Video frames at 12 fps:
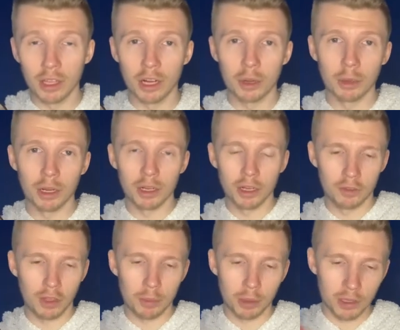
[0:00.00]
But if
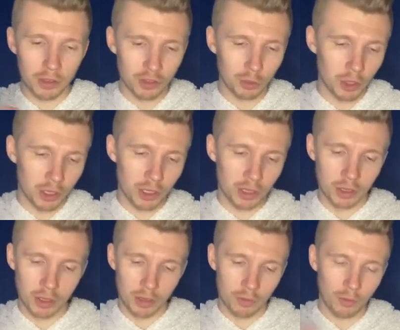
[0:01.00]
they played Sweden,
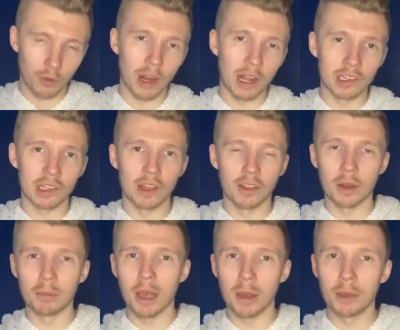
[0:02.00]
France, and then
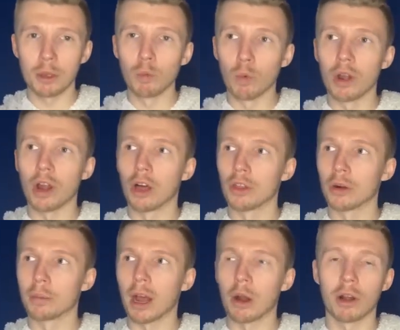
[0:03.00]
maybe one other
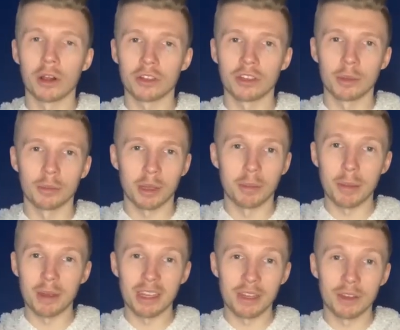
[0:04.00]
powerhouse team, like
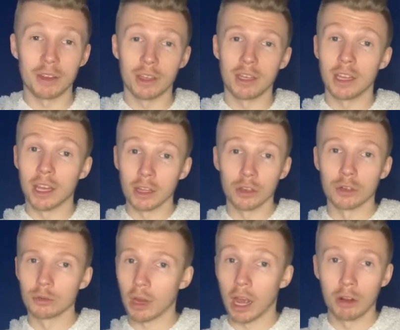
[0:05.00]
maybe
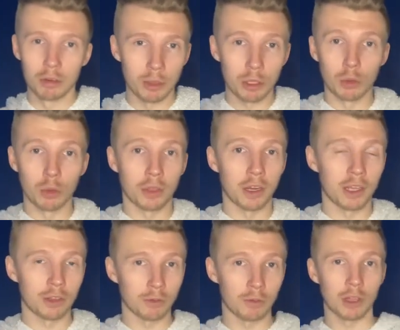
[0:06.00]
England, I would be cool with an
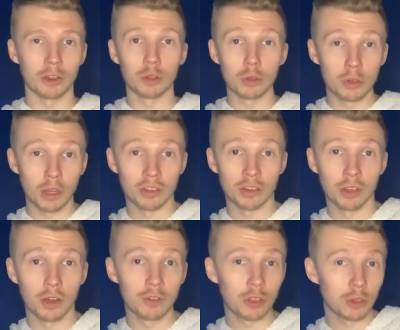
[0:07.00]
England friendly. Who doesn't
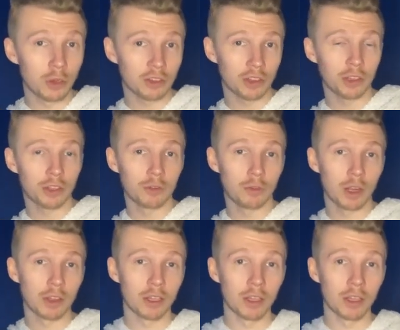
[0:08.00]
love a U.S. England friendly?